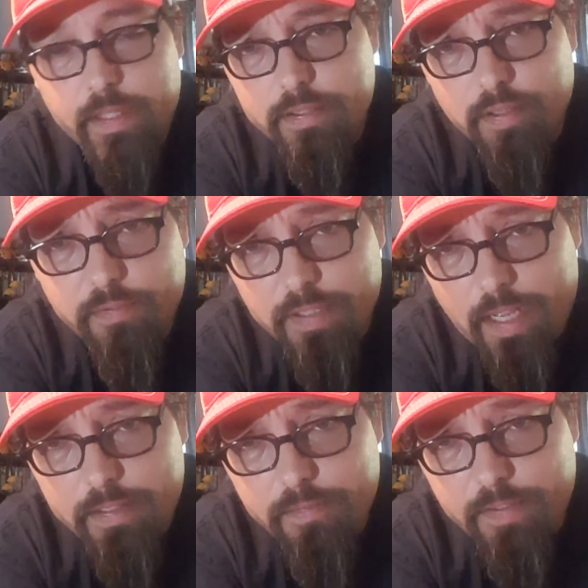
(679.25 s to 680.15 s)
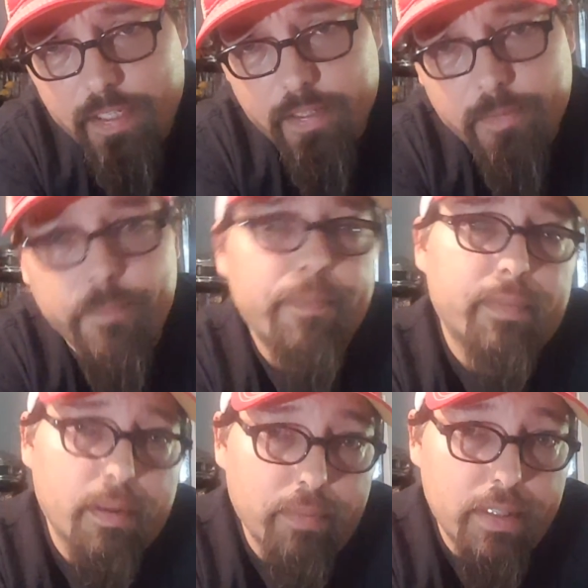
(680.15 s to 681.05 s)
So if you like the video,
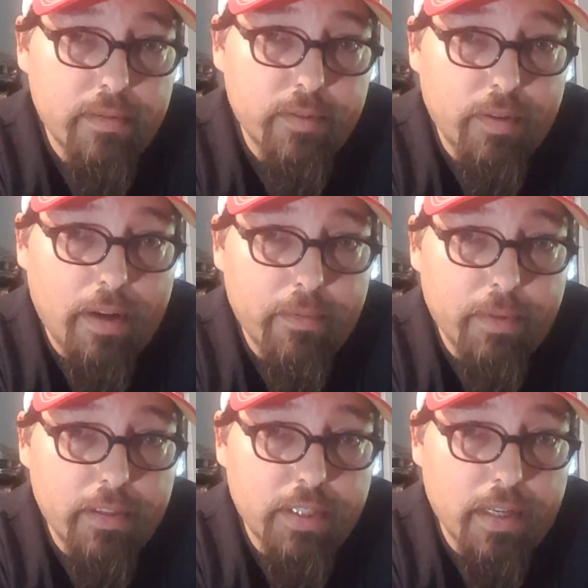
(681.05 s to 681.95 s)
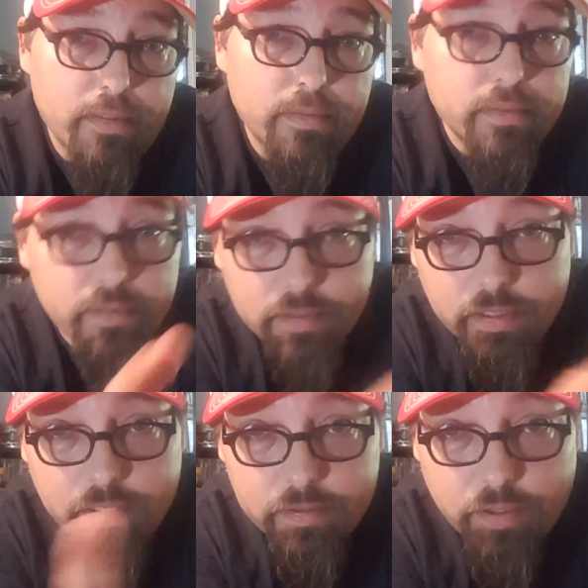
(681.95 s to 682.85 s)
please subscribe to my channel.
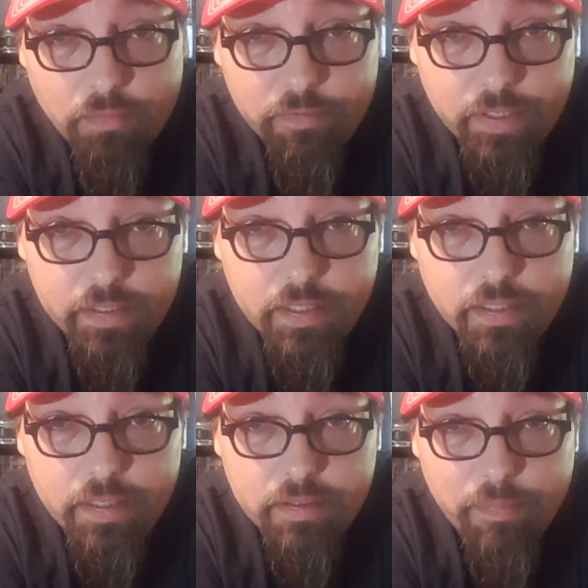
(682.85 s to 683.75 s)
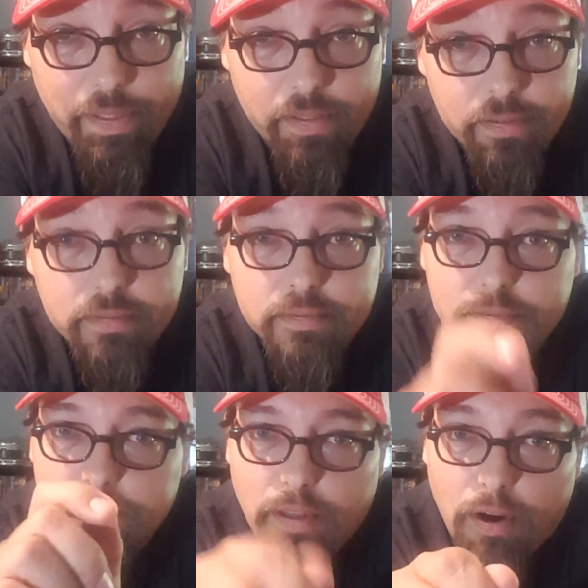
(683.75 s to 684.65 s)
Don't forget to click the bell.
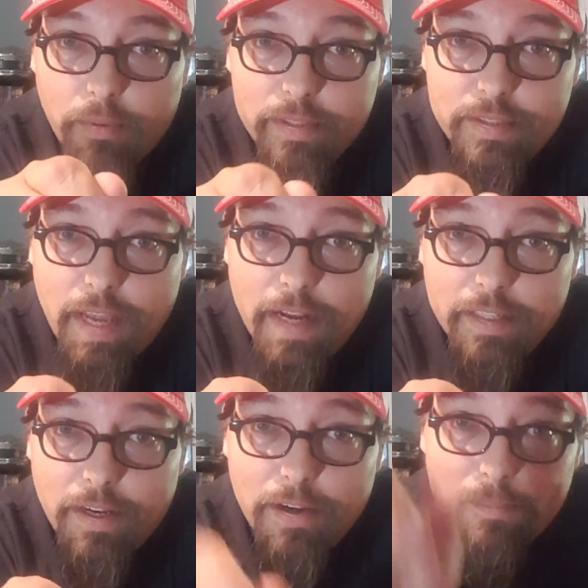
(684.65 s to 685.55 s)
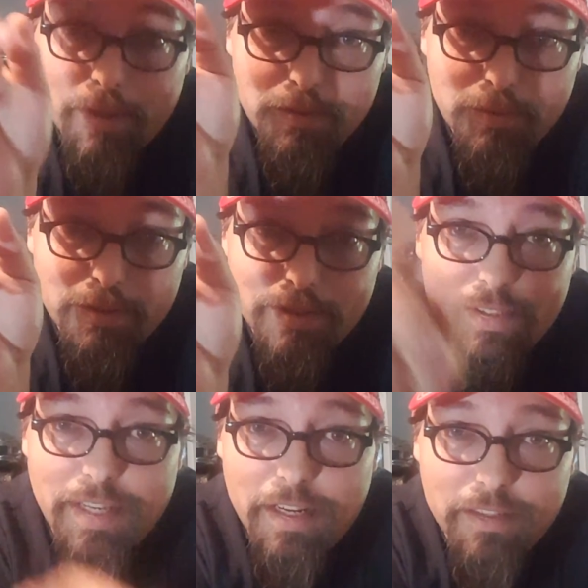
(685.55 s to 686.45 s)
Always tang the hump, as we used to
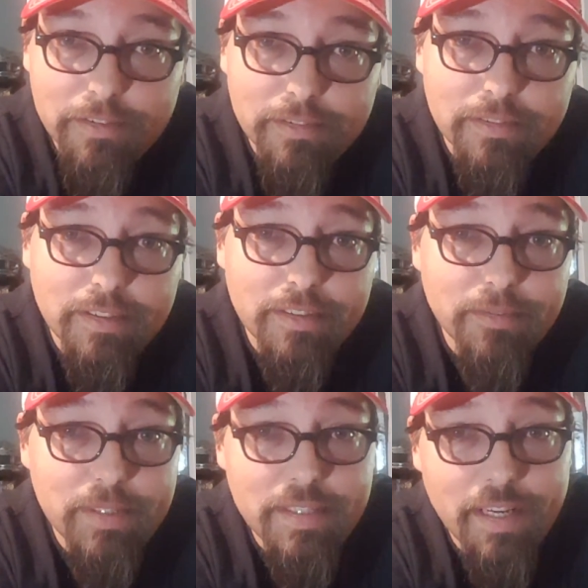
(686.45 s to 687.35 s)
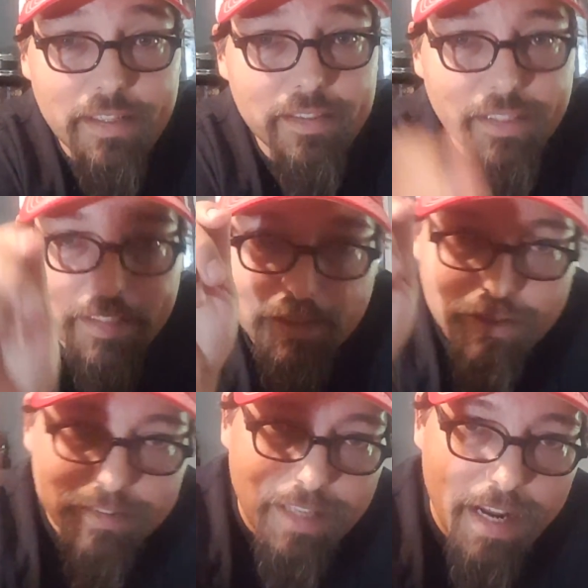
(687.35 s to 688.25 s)
say in Louisiana.
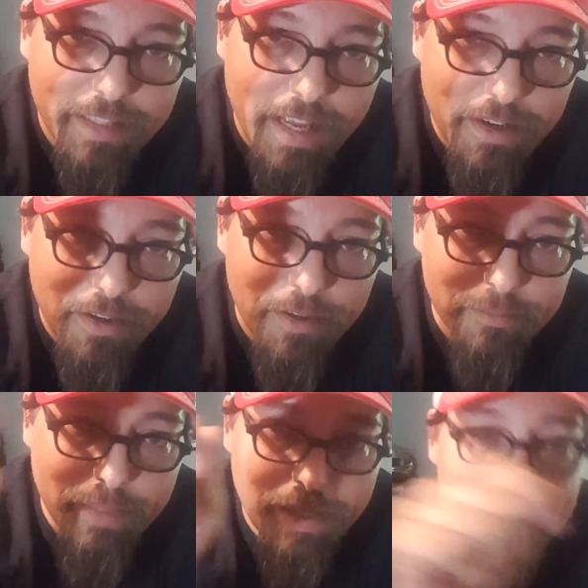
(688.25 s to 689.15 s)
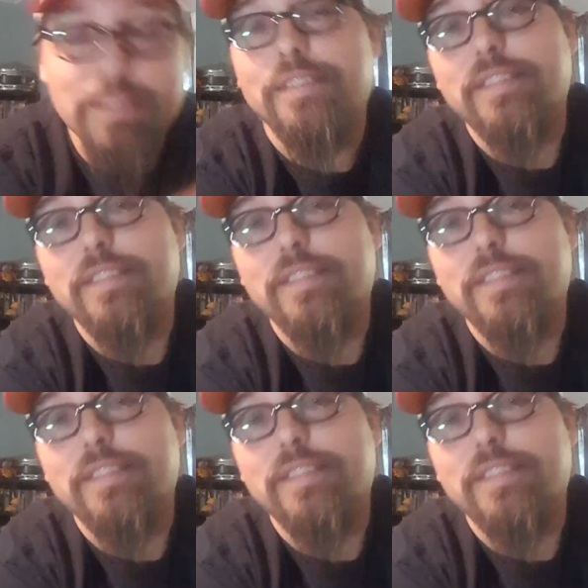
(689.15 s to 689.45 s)
Tang that hump, man.